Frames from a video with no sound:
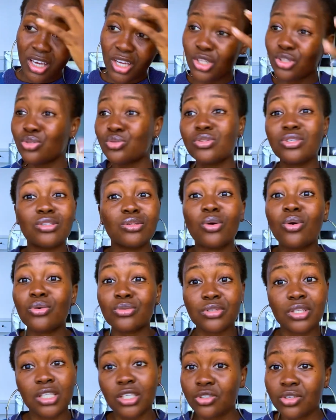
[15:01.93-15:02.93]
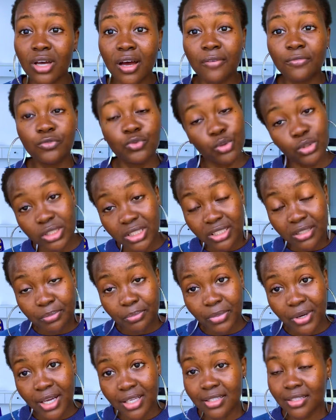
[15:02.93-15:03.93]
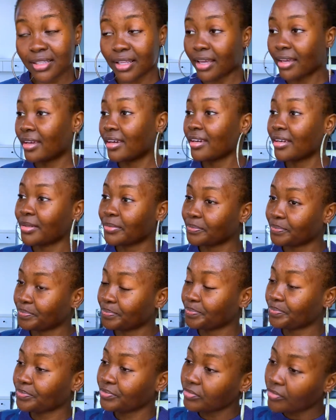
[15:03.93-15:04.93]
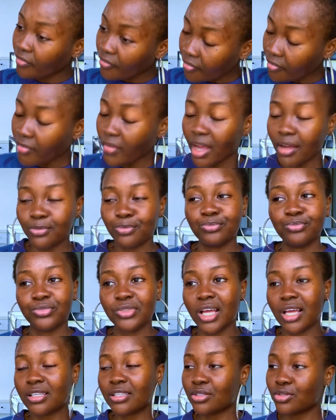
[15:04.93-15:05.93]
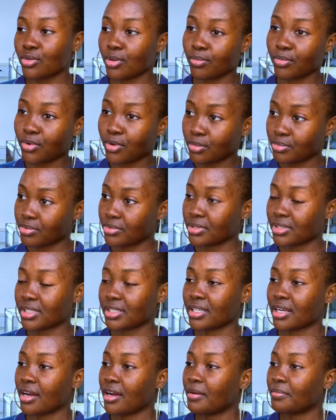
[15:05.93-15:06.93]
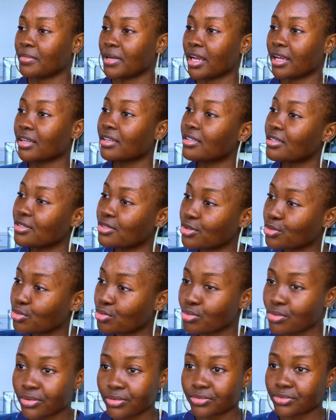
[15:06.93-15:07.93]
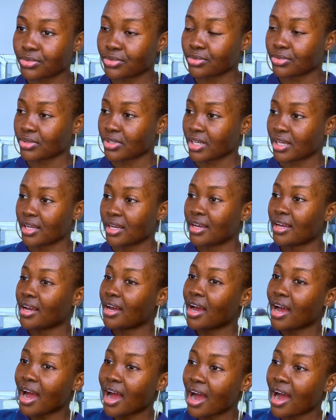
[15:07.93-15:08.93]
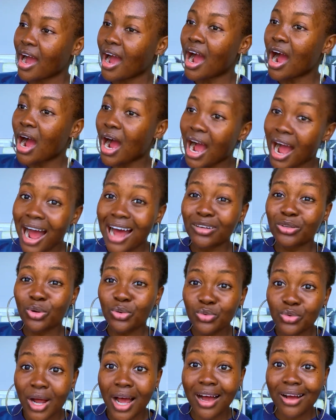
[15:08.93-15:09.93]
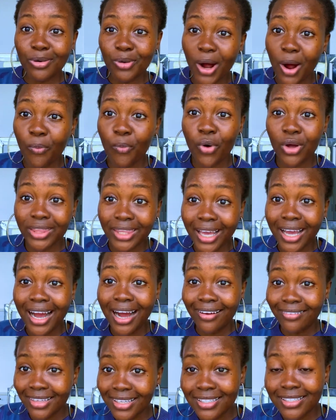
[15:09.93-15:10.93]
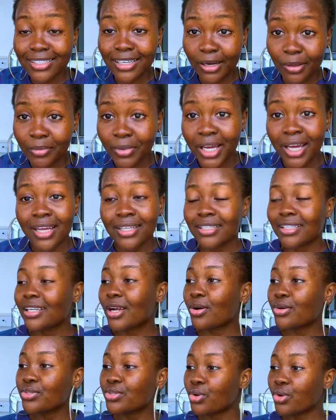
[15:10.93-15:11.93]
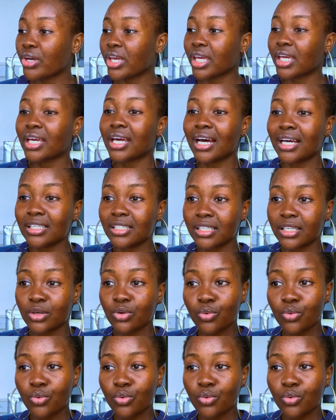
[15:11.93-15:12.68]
due to the consultation I've done in the past. Like when I say some couples, I'm like, the two of you, I don't know, I want to take a jam. Then I'll say, okay, can